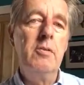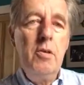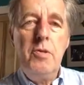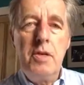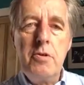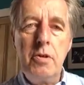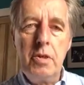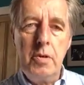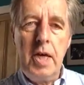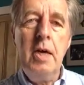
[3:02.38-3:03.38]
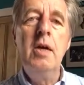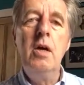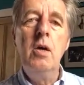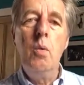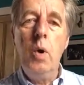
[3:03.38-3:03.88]
Two things you can do there.
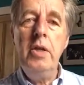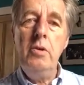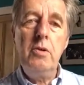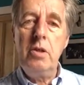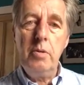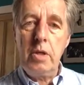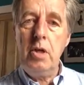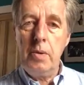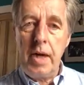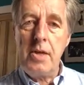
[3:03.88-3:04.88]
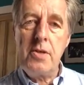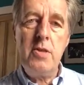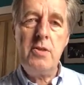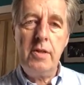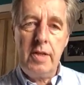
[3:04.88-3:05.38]
One, you can do a Q&A
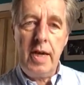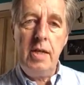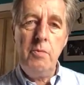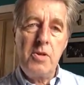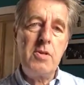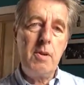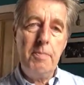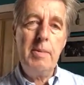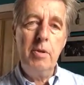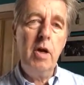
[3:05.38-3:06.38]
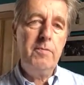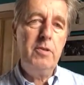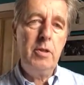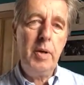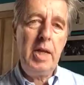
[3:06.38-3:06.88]
session at the end, which some people
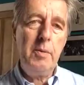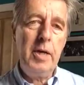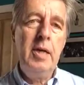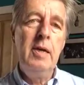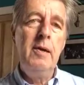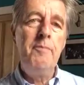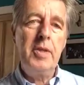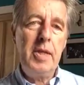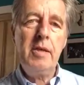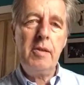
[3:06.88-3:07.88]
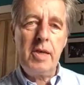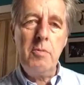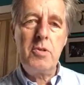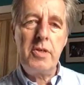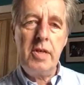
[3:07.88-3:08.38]
often do anyway. The other
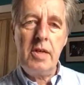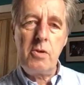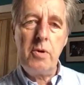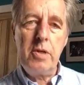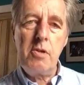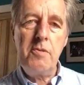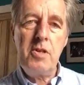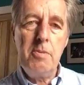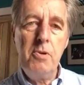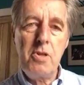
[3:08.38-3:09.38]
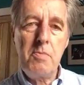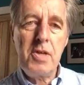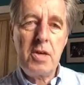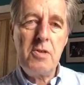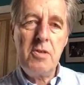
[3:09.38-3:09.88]
thing, which I think is quite useful, is to put some
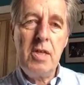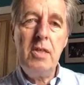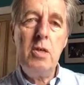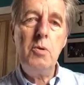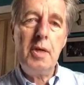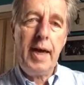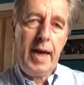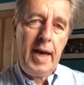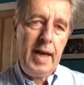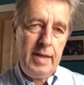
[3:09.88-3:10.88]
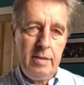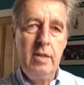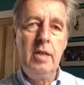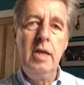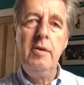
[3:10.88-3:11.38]
sections in that you can
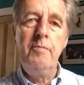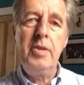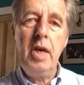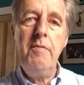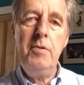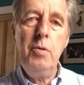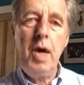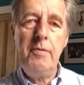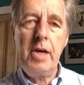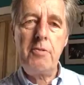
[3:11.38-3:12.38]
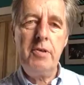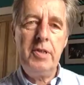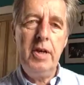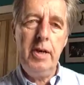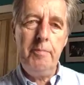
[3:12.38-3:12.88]
add if you have extra
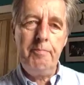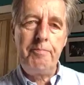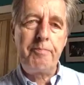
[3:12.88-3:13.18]
time.